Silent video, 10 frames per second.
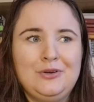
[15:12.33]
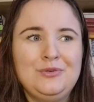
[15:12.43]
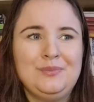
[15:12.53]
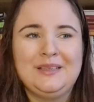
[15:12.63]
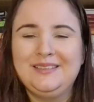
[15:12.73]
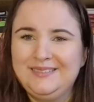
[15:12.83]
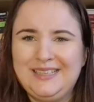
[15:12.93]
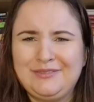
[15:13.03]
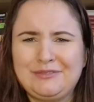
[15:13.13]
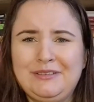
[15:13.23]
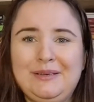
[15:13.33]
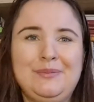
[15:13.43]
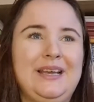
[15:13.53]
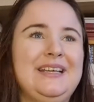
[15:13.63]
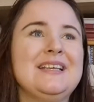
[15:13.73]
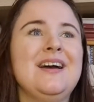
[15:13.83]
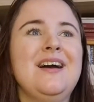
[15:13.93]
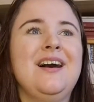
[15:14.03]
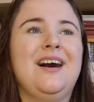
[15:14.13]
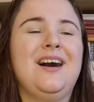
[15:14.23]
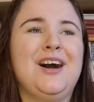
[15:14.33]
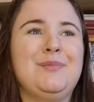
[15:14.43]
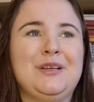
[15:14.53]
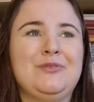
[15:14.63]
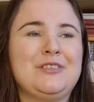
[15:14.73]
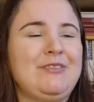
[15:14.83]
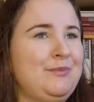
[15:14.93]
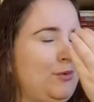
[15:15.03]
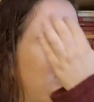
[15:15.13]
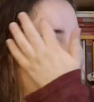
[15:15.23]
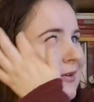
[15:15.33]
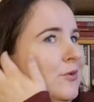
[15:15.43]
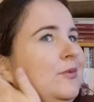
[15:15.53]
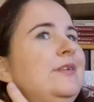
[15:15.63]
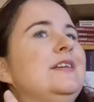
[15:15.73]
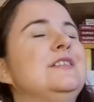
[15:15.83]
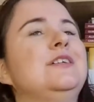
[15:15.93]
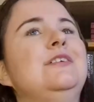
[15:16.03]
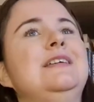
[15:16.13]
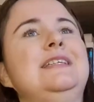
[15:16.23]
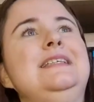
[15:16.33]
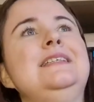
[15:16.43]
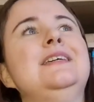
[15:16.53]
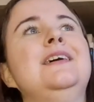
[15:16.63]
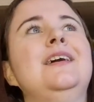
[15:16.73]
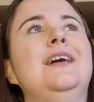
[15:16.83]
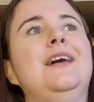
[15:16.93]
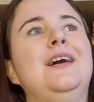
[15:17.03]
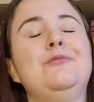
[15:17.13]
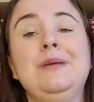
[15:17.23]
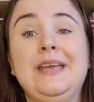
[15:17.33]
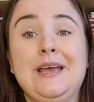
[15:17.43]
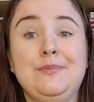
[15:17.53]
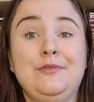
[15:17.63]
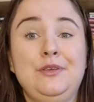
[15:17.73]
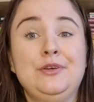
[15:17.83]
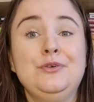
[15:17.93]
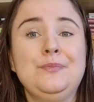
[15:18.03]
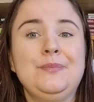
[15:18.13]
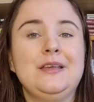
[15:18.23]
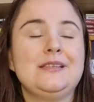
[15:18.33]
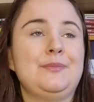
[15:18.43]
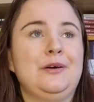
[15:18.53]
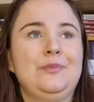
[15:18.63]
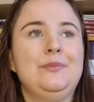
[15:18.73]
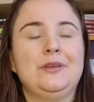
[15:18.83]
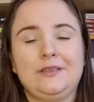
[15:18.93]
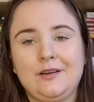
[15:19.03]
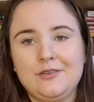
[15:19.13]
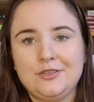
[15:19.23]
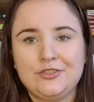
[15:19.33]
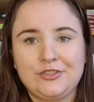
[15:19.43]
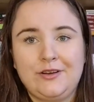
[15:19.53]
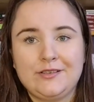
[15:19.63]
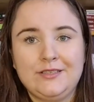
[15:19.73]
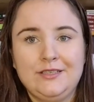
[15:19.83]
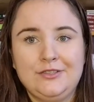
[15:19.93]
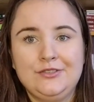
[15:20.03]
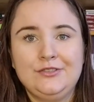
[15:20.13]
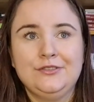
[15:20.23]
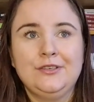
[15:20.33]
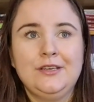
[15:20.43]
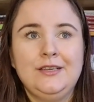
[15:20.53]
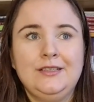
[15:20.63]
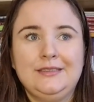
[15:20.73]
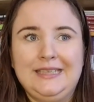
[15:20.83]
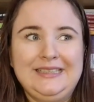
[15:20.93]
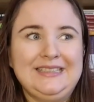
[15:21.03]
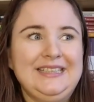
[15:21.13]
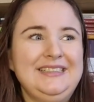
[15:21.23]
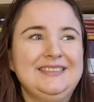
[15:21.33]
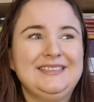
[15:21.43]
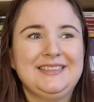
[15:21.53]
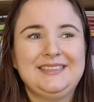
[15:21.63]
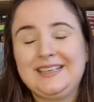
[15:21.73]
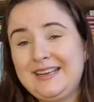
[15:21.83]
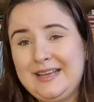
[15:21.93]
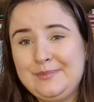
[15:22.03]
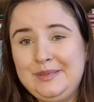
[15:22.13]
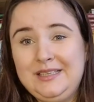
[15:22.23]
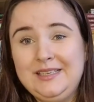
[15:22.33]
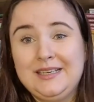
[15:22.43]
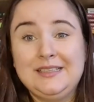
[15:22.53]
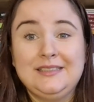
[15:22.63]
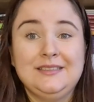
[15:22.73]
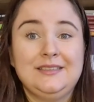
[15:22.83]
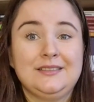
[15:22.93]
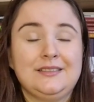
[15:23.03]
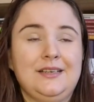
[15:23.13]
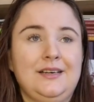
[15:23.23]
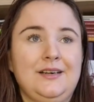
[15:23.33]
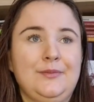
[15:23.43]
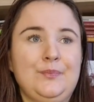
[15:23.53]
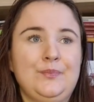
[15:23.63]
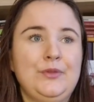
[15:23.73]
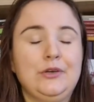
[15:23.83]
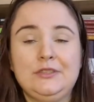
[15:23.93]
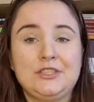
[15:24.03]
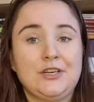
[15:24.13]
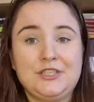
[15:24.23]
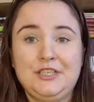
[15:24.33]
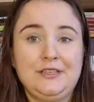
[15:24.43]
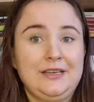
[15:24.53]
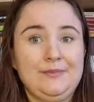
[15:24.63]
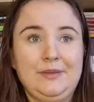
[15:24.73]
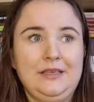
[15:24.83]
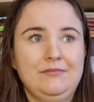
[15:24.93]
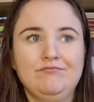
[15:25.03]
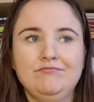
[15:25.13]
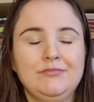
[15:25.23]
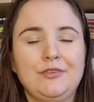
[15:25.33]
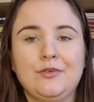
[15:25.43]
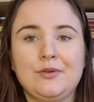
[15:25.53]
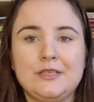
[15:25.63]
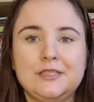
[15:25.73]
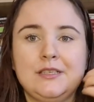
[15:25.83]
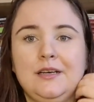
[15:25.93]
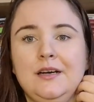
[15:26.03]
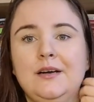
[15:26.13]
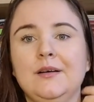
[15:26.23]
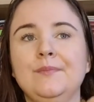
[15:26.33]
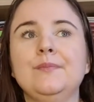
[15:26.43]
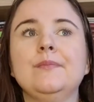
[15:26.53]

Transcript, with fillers: own but never really played. Uh, but it was quite popular a couple of years ago, I think. Uh, we Happy Few. It's about people that are also drugged into thinking that they're happy and um, no discussion can be of course uh,